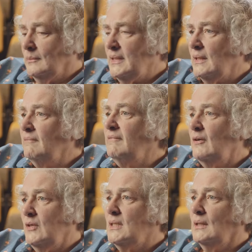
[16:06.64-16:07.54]
we did a
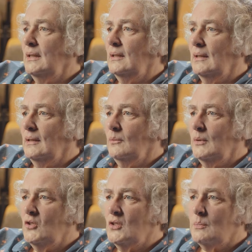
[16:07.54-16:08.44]
very silly
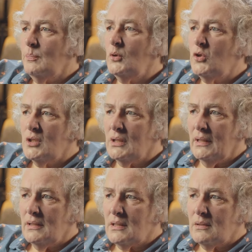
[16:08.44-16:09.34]
thing. We just pushed
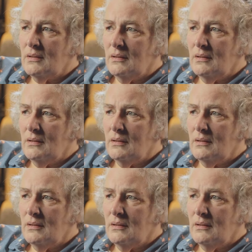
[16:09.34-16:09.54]
against